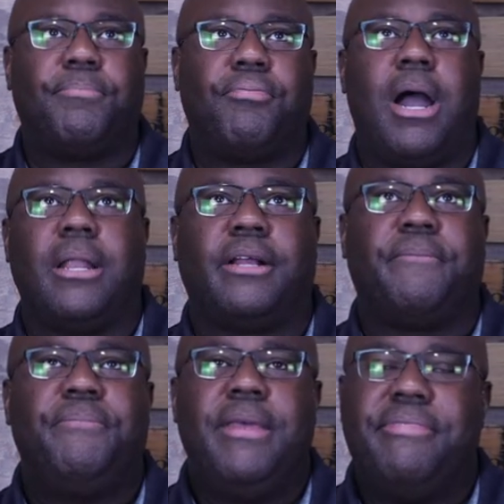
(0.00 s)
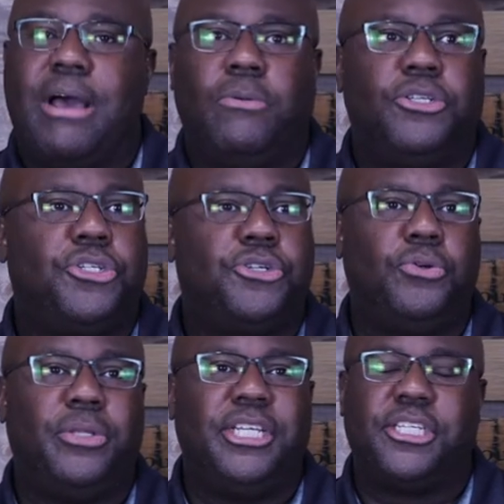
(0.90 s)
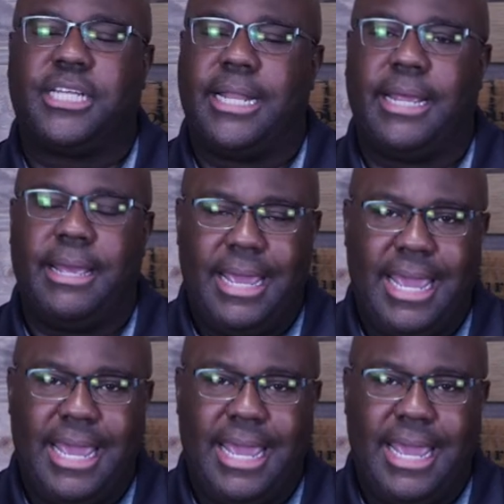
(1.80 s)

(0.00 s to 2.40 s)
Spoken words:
product that was truly just kind of